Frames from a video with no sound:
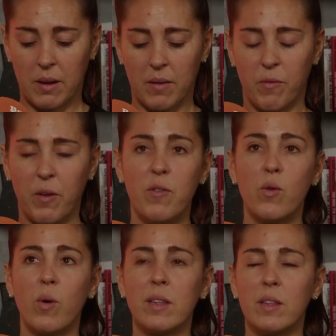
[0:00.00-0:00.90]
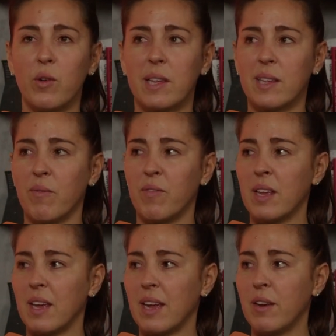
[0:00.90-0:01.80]
Viv, you always know there's
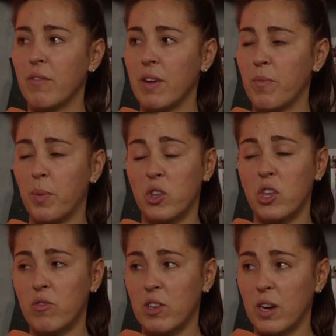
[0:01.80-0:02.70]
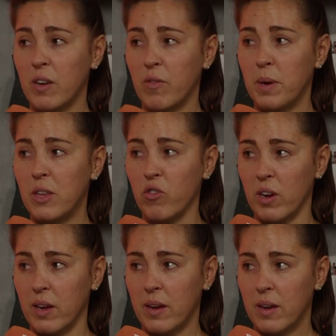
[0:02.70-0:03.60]
something in Viv, but she is returning from an
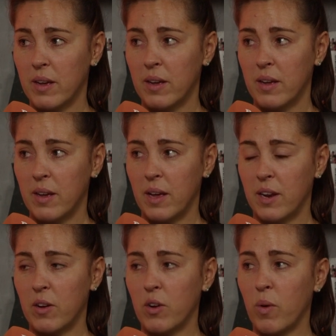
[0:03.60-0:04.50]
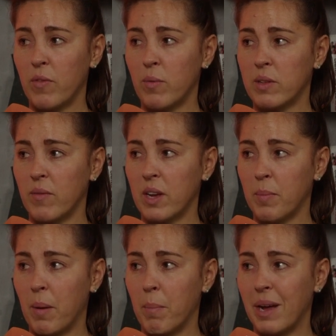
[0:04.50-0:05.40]
injury. And I don't know whether it was something
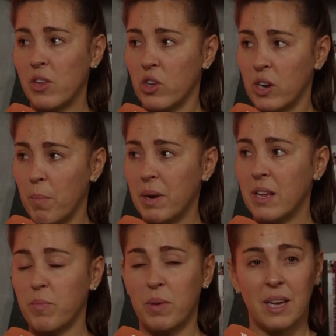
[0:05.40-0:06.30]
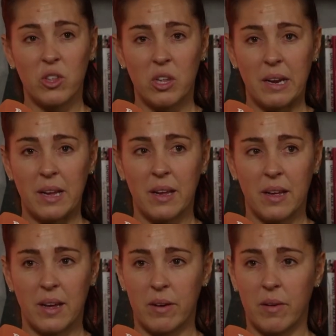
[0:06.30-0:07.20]
about managing her minutes potentially.
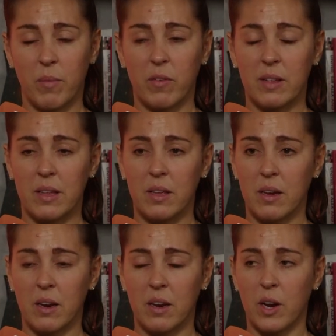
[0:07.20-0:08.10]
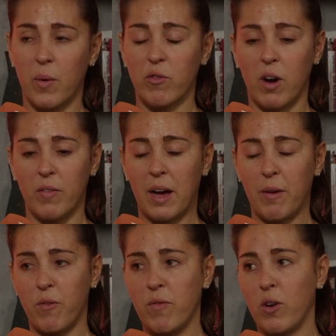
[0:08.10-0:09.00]
And we've seen, I'd rather have
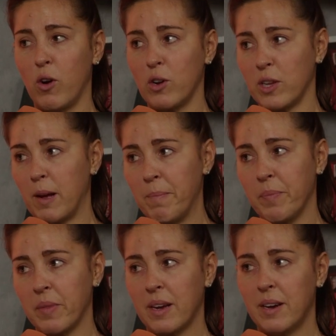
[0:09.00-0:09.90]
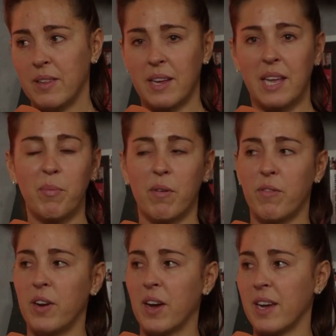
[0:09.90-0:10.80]
Viv long term than keep her on
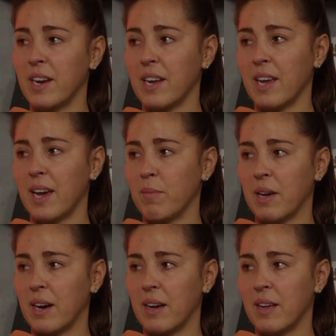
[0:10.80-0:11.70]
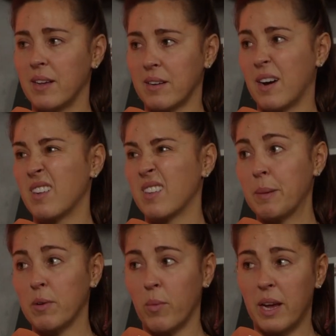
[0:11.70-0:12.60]
for 90 in a game that is kind of
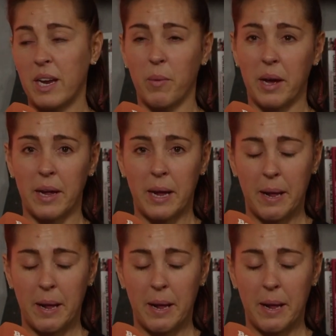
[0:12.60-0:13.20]
slipped away anyway.